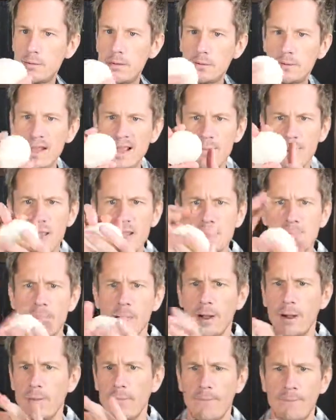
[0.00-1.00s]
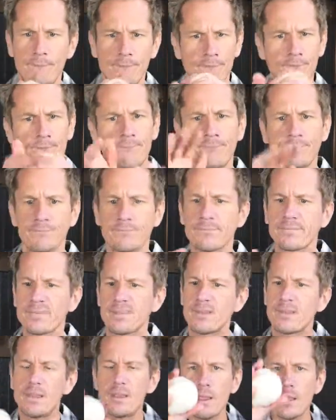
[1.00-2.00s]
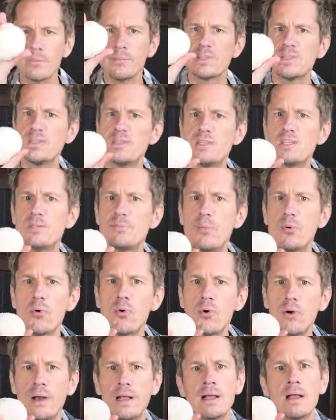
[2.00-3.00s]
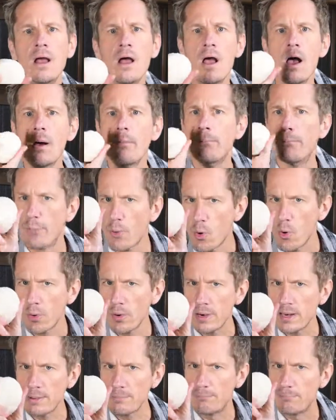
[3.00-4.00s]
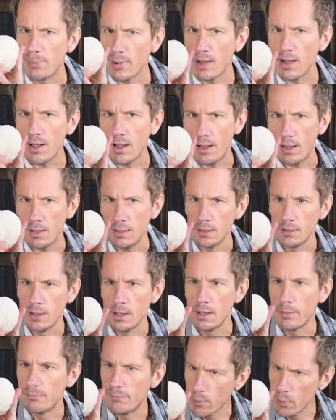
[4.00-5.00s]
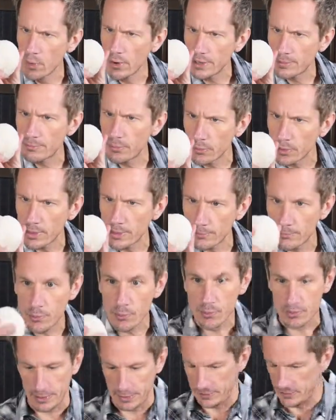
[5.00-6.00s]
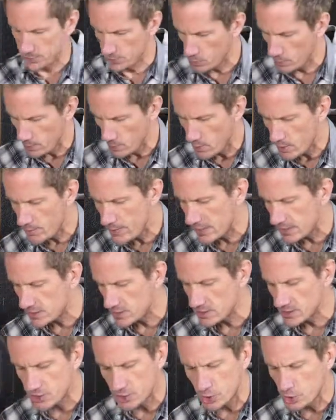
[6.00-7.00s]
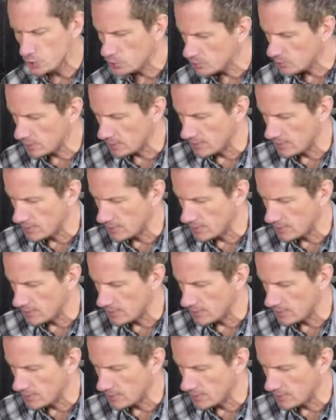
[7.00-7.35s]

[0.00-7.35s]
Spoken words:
It's like a baseball. But this is boring. Boring ball. Boring. So we want to make this cool